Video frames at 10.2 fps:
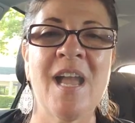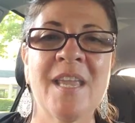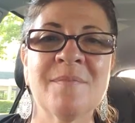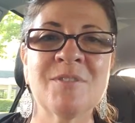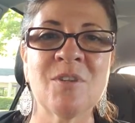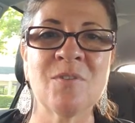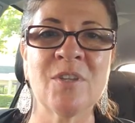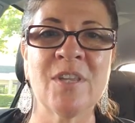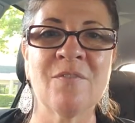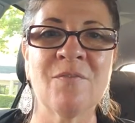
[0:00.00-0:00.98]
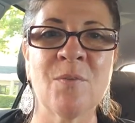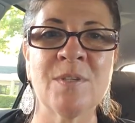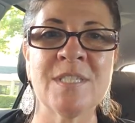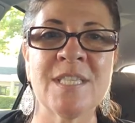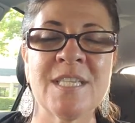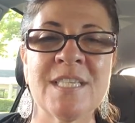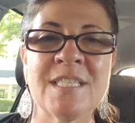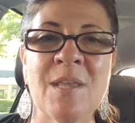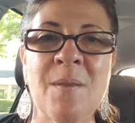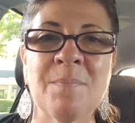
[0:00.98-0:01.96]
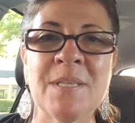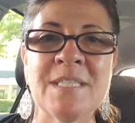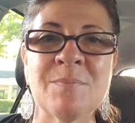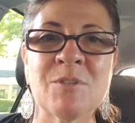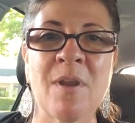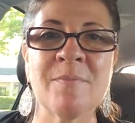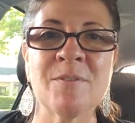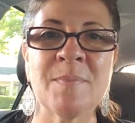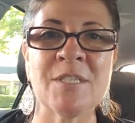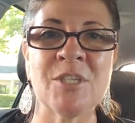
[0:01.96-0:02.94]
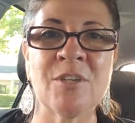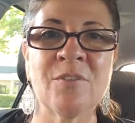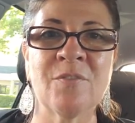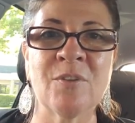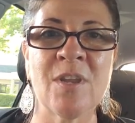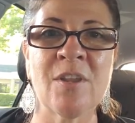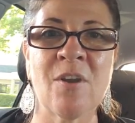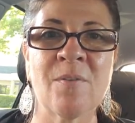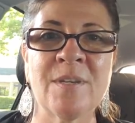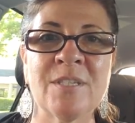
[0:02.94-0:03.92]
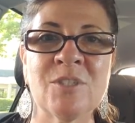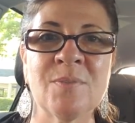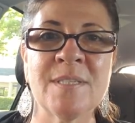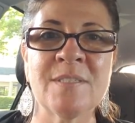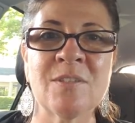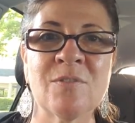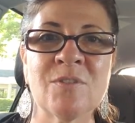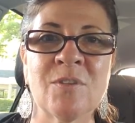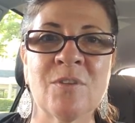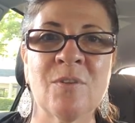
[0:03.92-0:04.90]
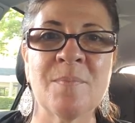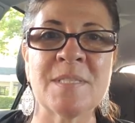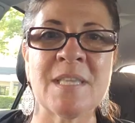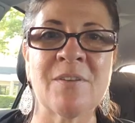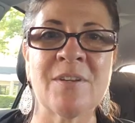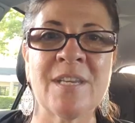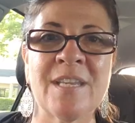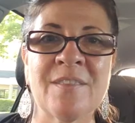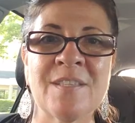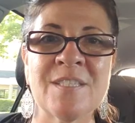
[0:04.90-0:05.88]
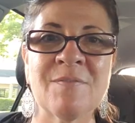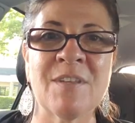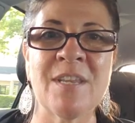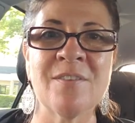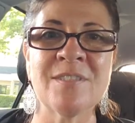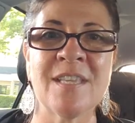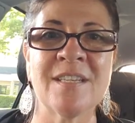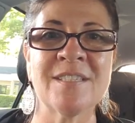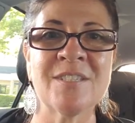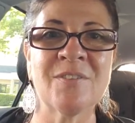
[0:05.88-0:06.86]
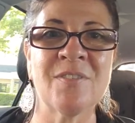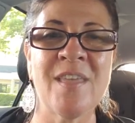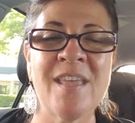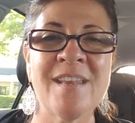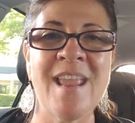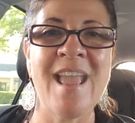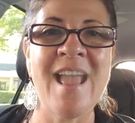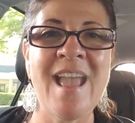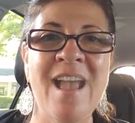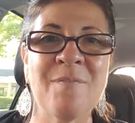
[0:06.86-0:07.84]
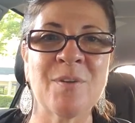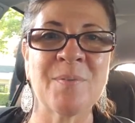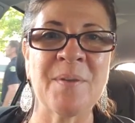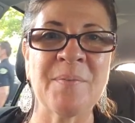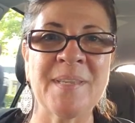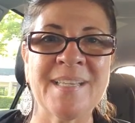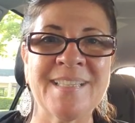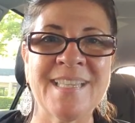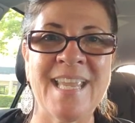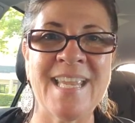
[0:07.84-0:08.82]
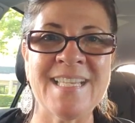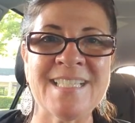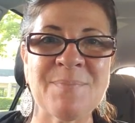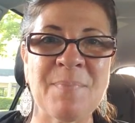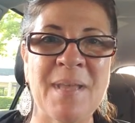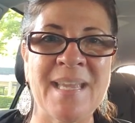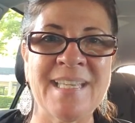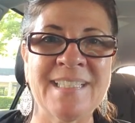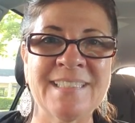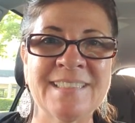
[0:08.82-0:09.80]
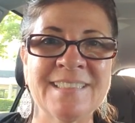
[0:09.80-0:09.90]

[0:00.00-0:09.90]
I am so looking forward to this. Please subscribe to my channel if you're not already doing so you don't miss out on any of these videos. And until then, have a great week. Thanks. Bye.